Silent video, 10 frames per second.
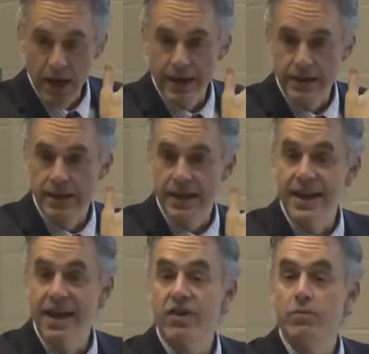it's an
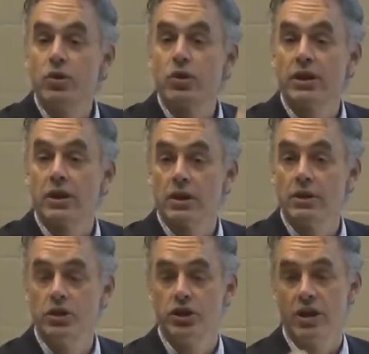inevitable
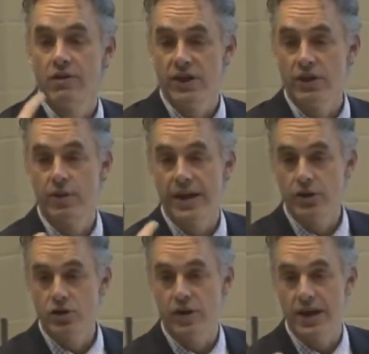conclusion of
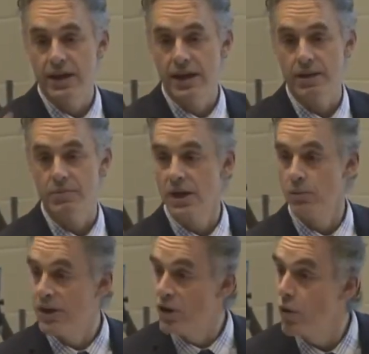iterated trading games, and
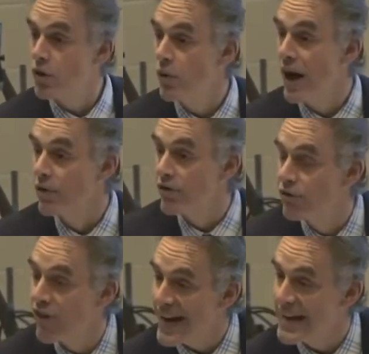we don't know how to
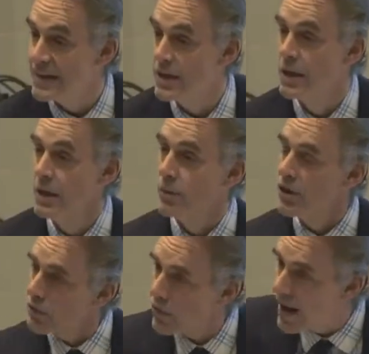fight it. We
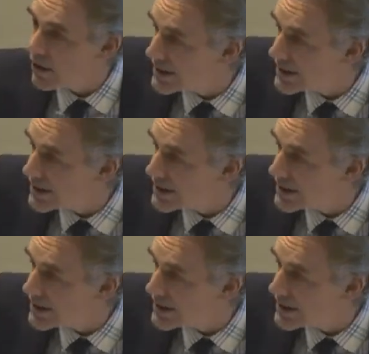don't know how to